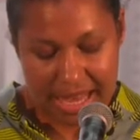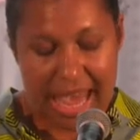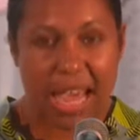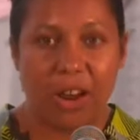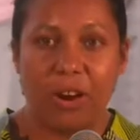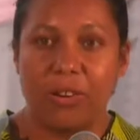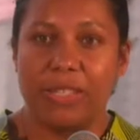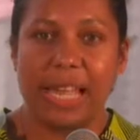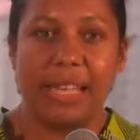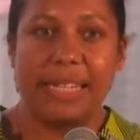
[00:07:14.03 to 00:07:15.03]

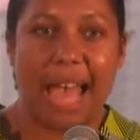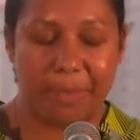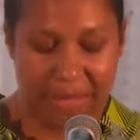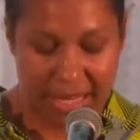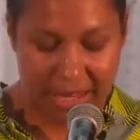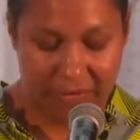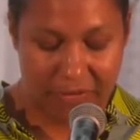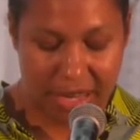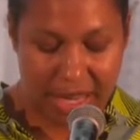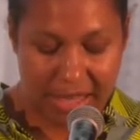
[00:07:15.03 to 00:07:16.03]
Air's
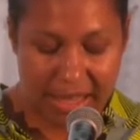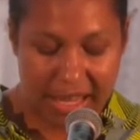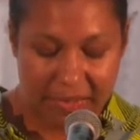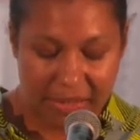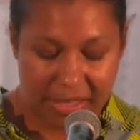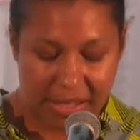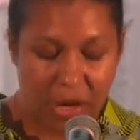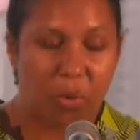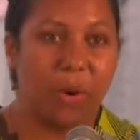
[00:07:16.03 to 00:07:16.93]
adaptive lifts